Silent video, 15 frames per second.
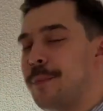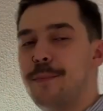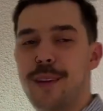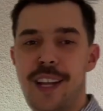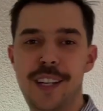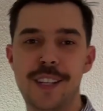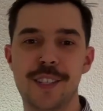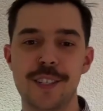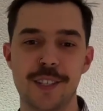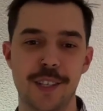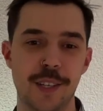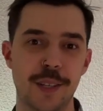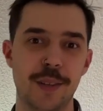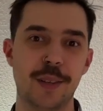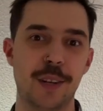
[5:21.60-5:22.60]
planning to
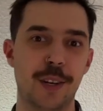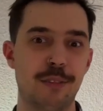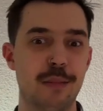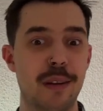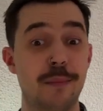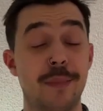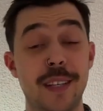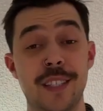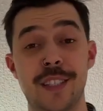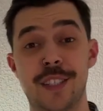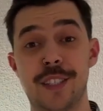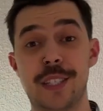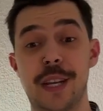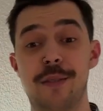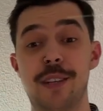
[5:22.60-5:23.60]
do, or what my business
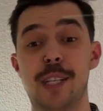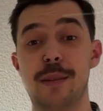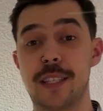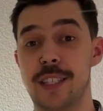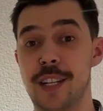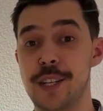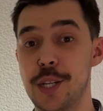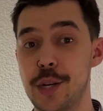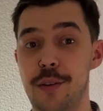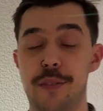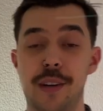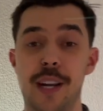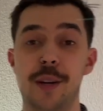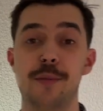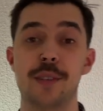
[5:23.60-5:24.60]
is going to be centered
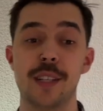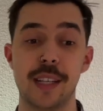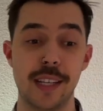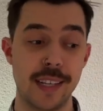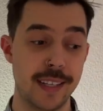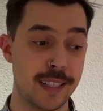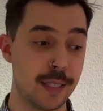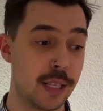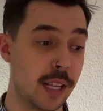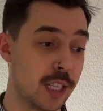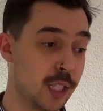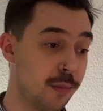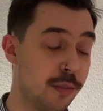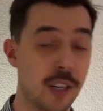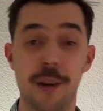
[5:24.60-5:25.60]
around, is, as
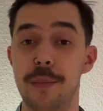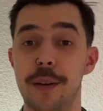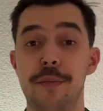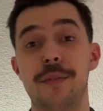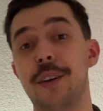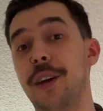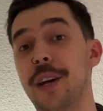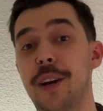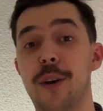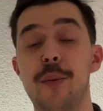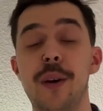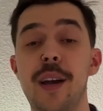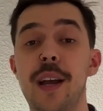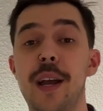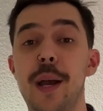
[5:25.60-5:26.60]
you probably figured out
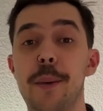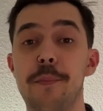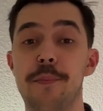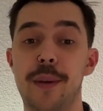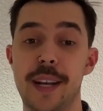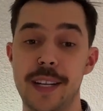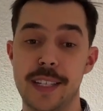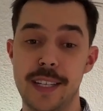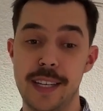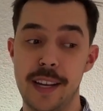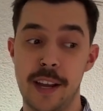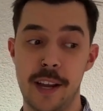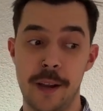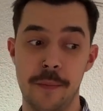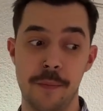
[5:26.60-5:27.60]
by
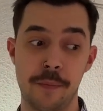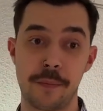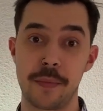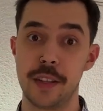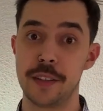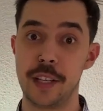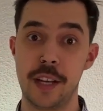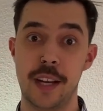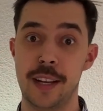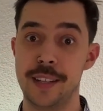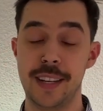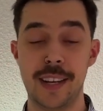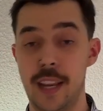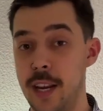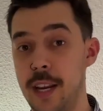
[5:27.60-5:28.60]
the
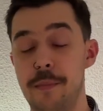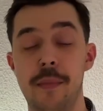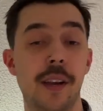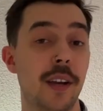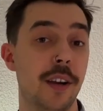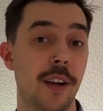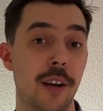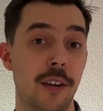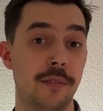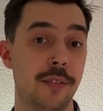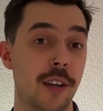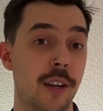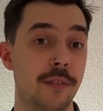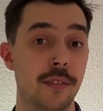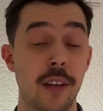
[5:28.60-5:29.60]
name of
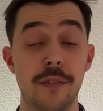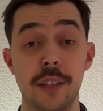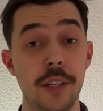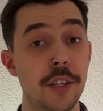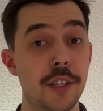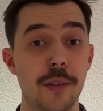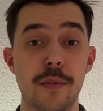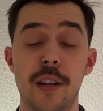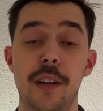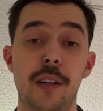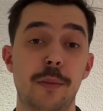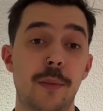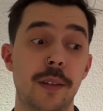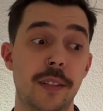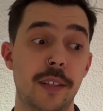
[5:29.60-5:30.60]
the YouTube channel
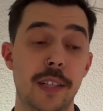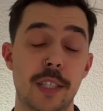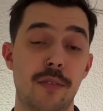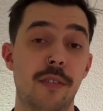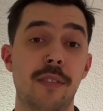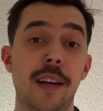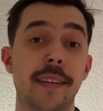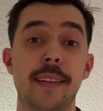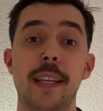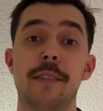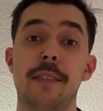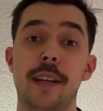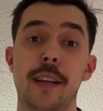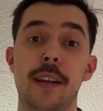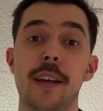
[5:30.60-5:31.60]
and whatnot, is Refined
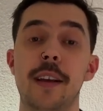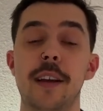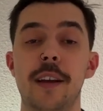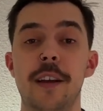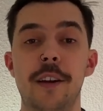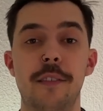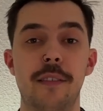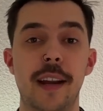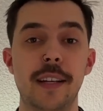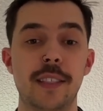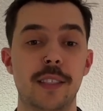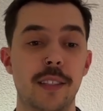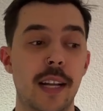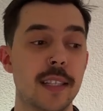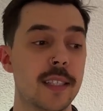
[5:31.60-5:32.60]
Living, right?
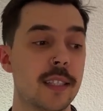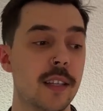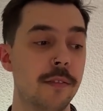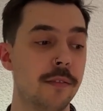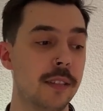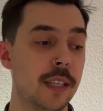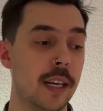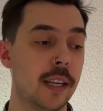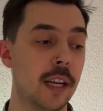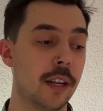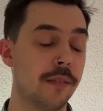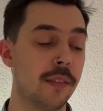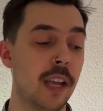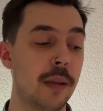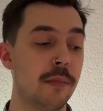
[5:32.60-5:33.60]
So that's something that I kind
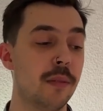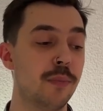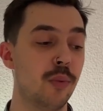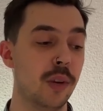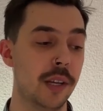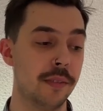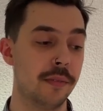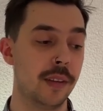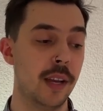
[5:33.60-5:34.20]
of came up with,